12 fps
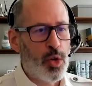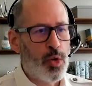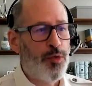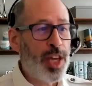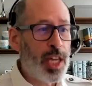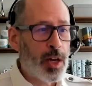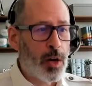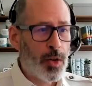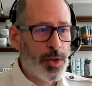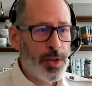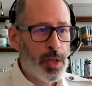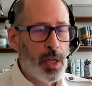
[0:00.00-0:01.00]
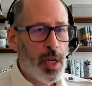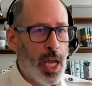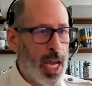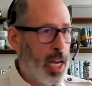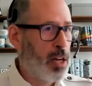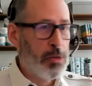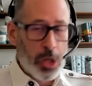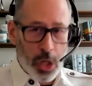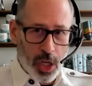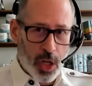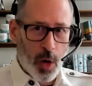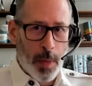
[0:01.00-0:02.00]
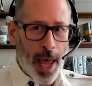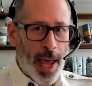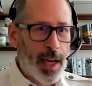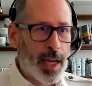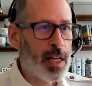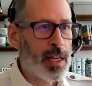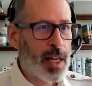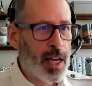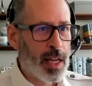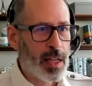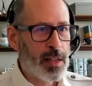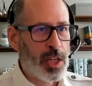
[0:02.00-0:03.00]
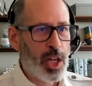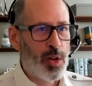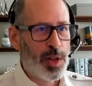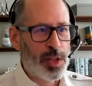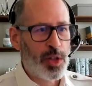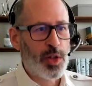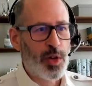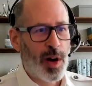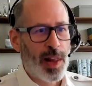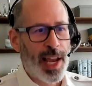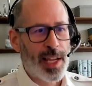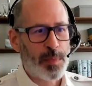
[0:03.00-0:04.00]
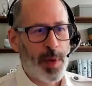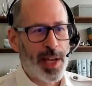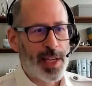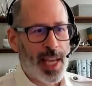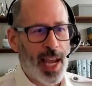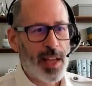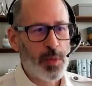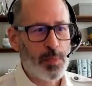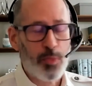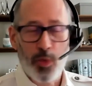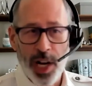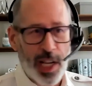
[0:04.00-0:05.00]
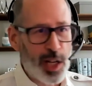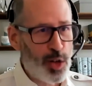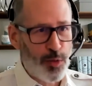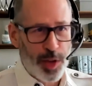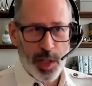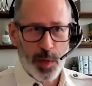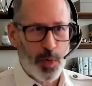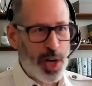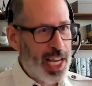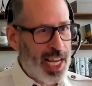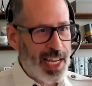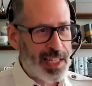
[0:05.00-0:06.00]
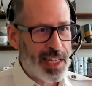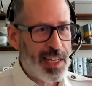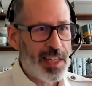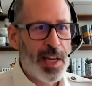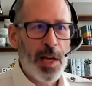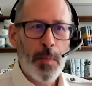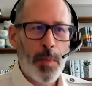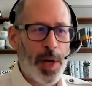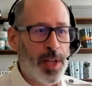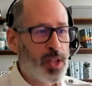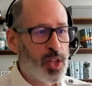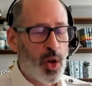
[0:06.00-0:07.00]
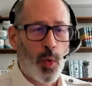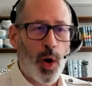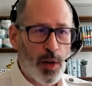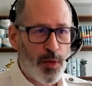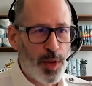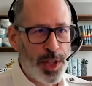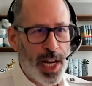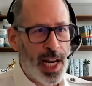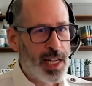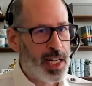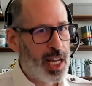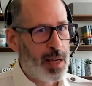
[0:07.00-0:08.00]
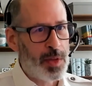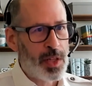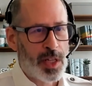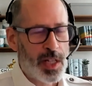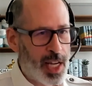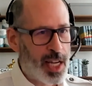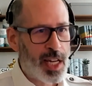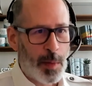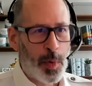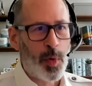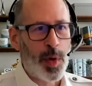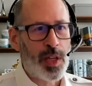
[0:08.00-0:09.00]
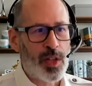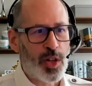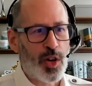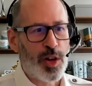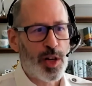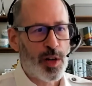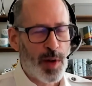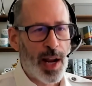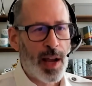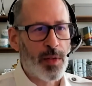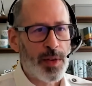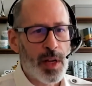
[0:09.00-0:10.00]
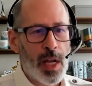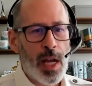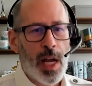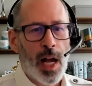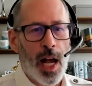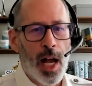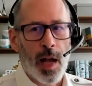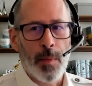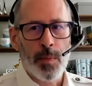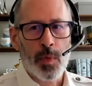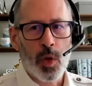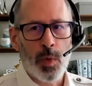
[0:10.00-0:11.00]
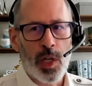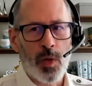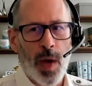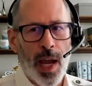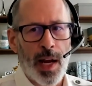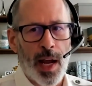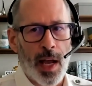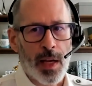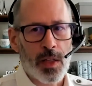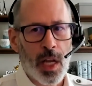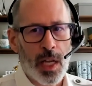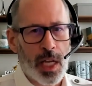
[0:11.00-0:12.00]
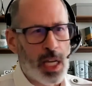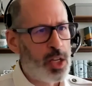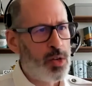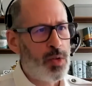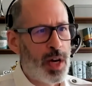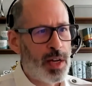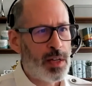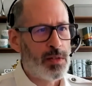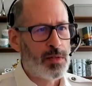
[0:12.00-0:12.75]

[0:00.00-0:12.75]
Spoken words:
a new field. And you can go back and listen to our last podcast. Creating a new field is pretty easy, but it's still work for the data team. It's going to take a couple weeks to turn it around. So we do ad hocs. Can you,